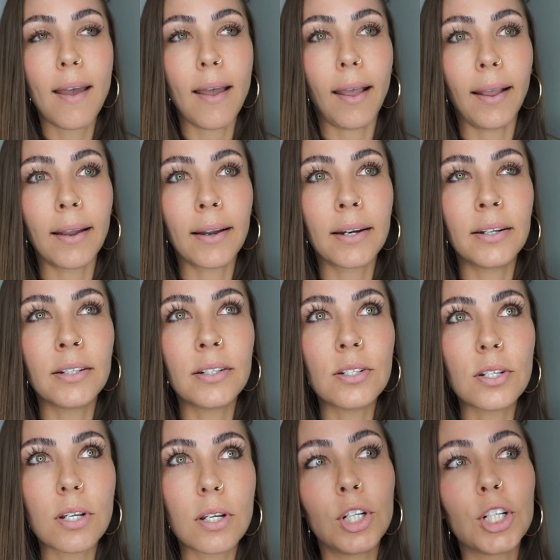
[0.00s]

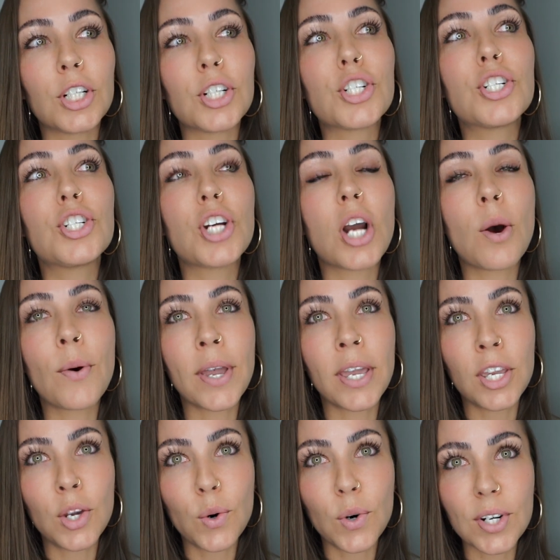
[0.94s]
and you're
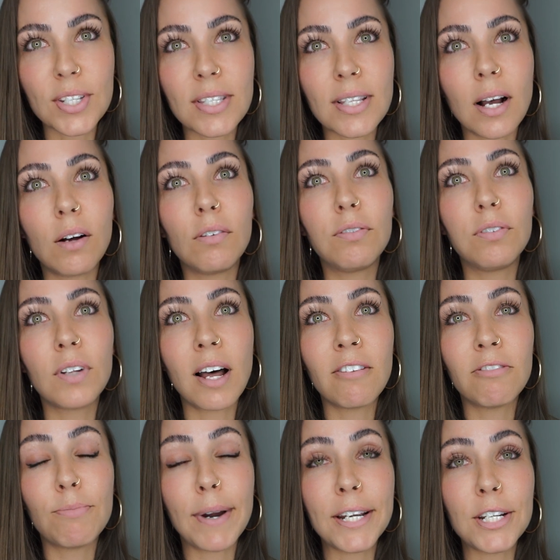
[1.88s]
showing yourself
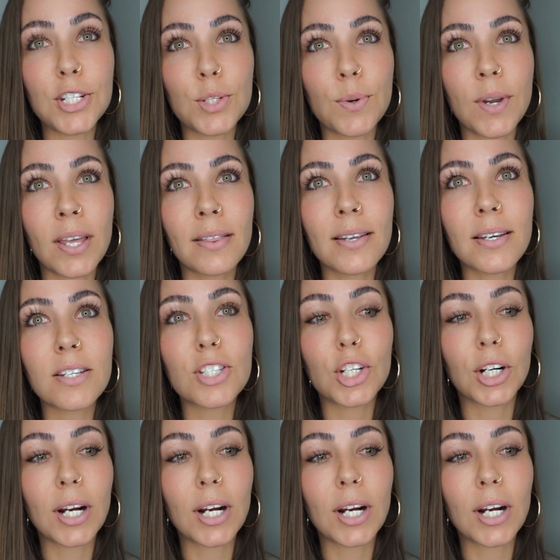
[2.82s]
love by doing this,